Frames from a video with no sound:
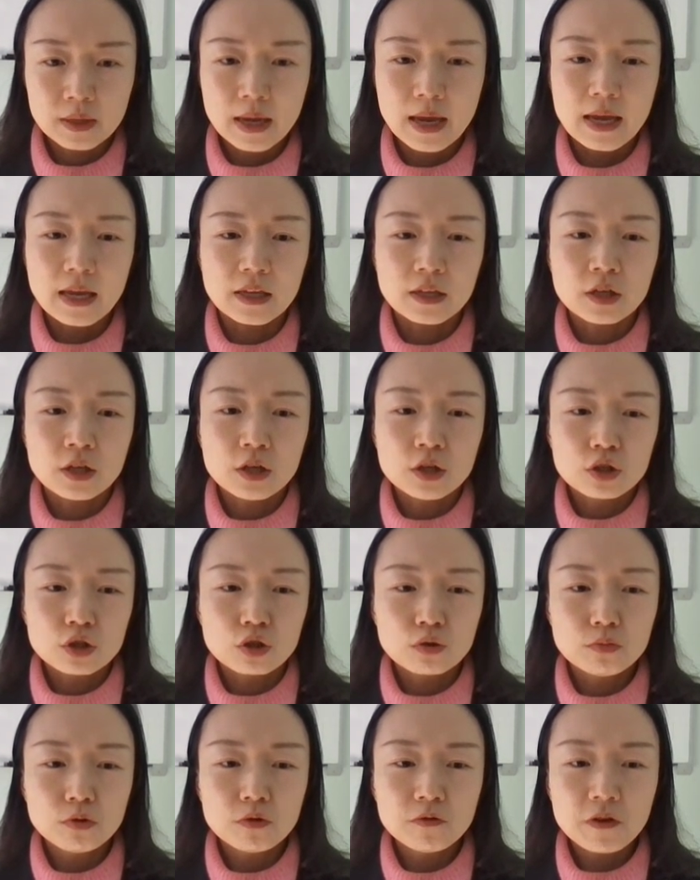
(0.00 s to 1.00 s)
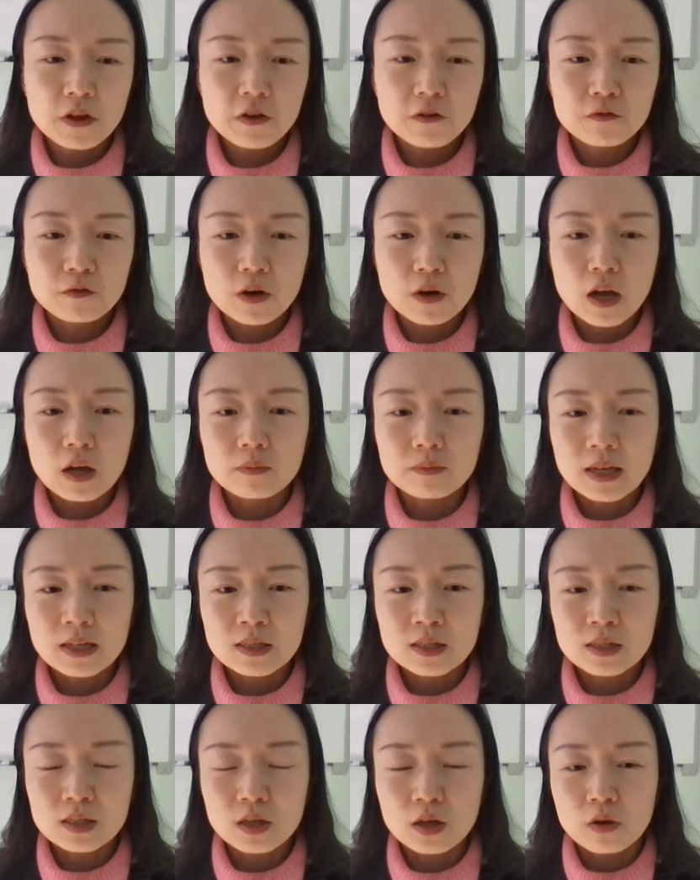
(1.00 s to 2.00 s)
Okay, so moving from
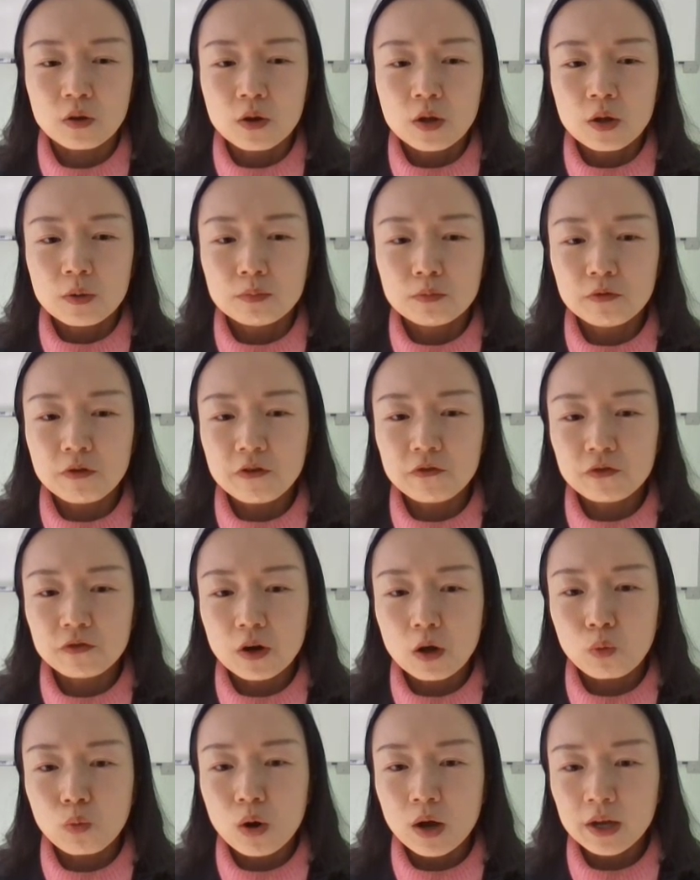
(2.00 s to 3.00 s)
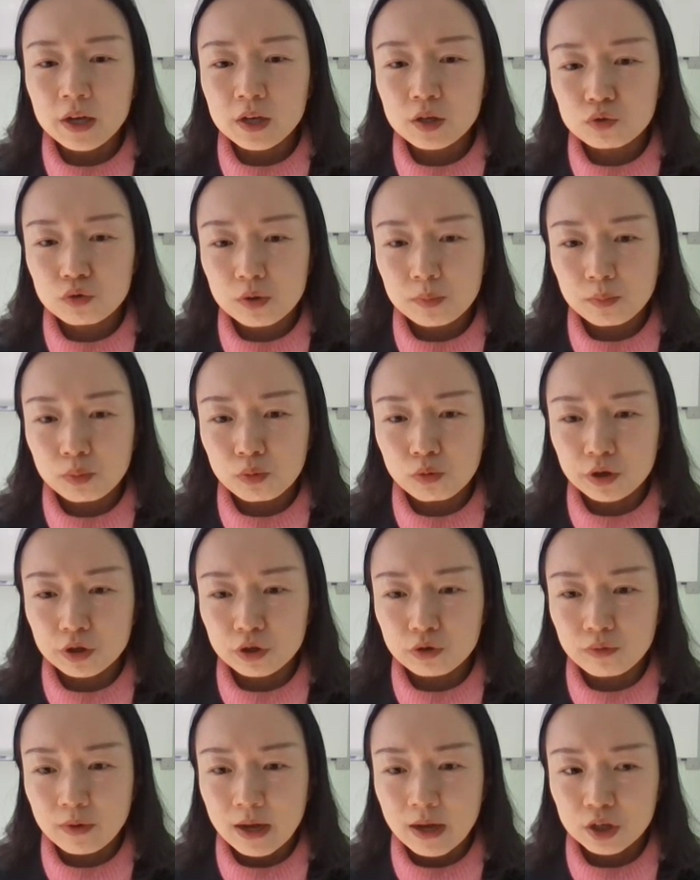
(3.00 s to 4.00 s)
one extreme
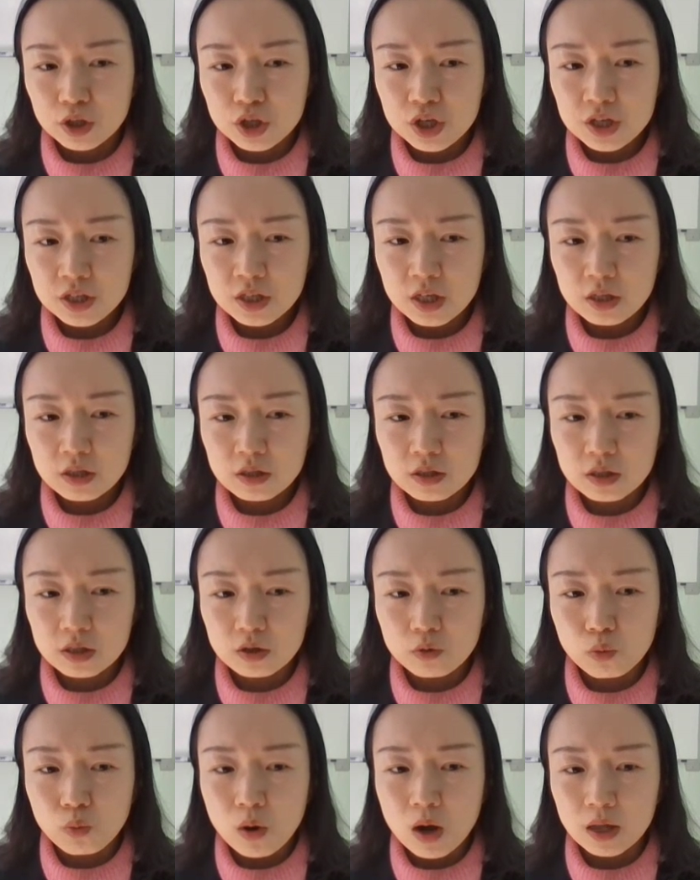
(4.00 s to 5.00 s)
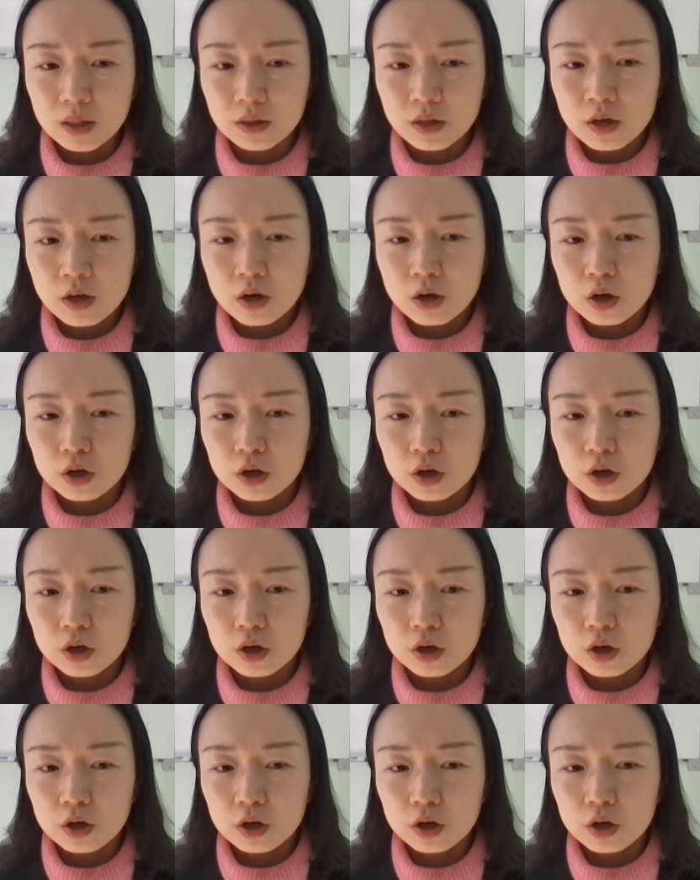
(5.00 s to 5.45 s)
point to an adjacent one